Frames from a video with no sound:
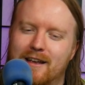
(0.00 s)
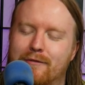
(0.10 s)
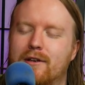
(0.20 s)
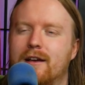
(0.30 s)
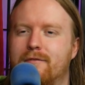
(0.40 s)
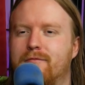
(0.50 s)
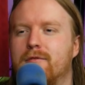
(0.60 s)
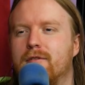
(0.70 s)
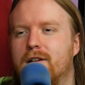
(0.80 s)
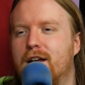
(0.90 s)
If you, if,
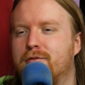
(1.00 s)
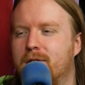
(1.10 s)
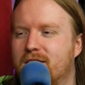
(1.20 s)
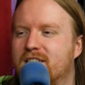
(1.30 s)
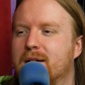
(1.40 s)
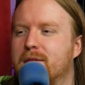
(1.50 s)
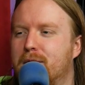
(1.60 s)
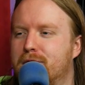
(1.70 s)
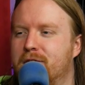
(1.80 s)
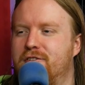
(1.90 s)
at 20 subs on
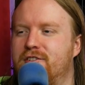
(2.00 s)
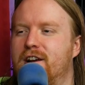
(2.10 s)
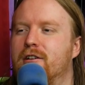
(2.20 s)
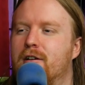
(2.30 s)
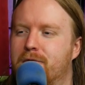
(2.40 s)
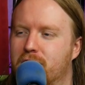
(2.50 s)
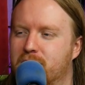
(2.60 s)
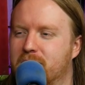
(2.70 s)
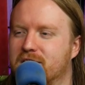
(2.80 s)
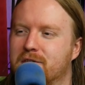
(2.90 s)
my Twitch channel, I'll
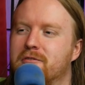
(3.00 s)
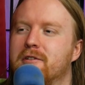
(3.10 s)
force myself to